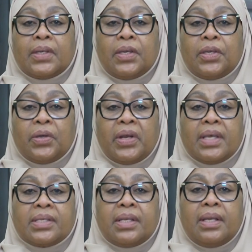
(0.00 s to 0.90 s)
Your
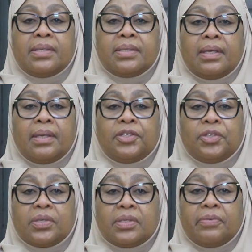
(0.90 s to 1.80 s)
Excellency
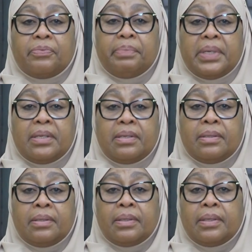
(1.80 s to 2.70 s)
Joseph Biden,
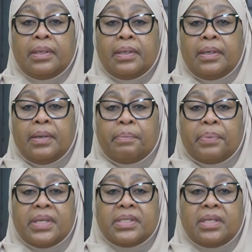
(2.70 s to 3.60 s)

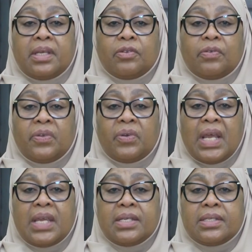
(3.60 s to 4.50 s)
President of the
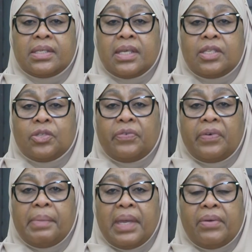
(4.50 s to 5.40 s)
United States of
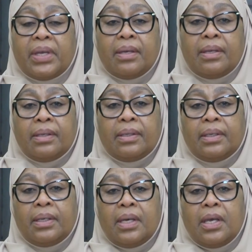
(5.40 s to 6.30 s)
America,
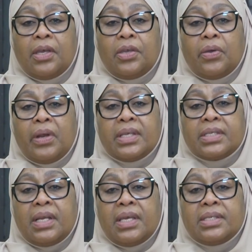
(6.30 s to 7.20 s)
Your
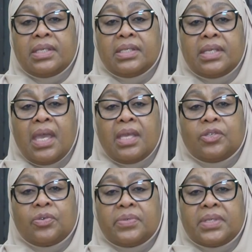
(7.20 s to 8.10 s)
Excellency's
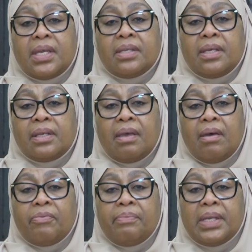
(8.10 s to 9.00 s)
heads of state and
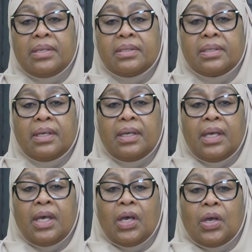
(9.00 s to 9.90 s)
government,
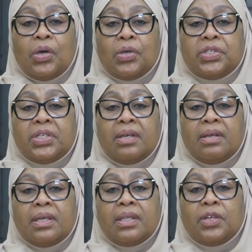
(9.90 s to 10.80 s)

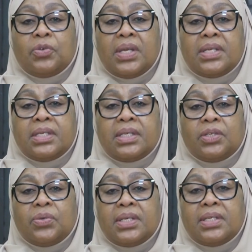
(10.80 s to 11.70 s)
co-chairing the
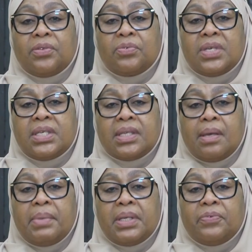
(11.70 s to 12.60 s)
2023
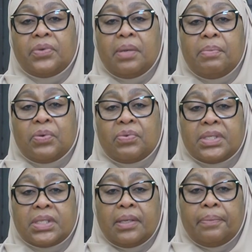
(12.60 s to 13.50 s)
Summit for
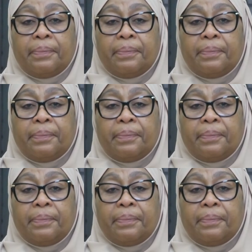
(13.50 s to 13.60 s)
Democracy,